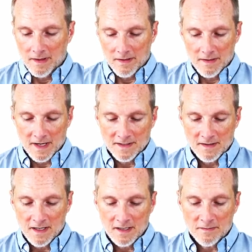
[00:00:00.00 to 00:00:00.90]
that's the
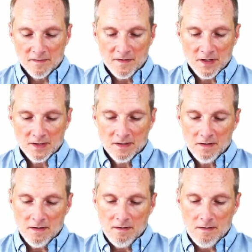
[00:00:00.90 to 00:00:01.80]
idea of a
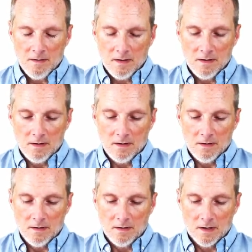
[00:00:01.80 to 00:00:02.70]
function
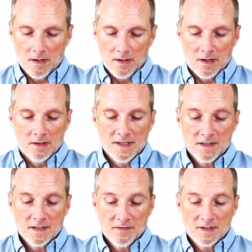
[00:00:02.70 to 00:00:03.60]
at least
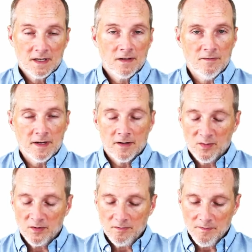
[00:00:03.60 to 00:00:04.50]
of a single
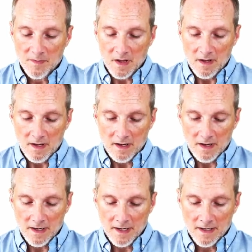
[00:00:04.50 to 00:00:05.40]
variable.
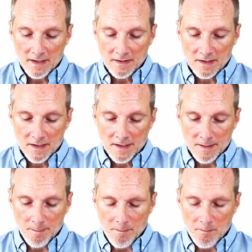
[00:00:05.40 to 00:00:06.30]
And,
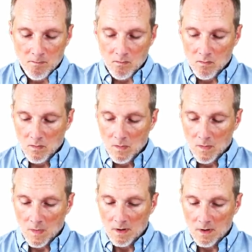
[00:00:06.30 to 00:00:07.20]
um,
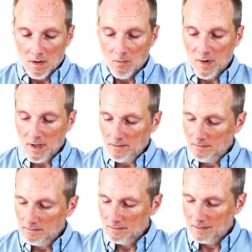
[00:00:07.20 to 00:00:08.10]
well,
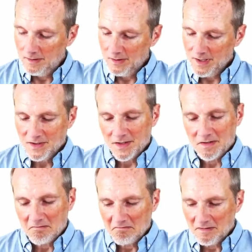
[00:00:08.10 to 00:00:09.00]
let's just
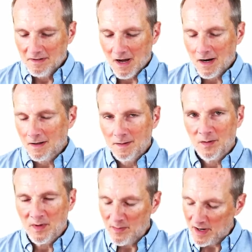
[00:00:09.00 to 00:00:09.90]
talk a little
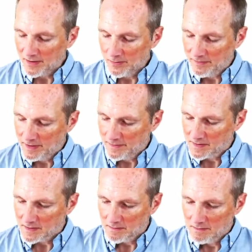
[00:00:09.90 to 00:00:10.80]
bit about derivatives.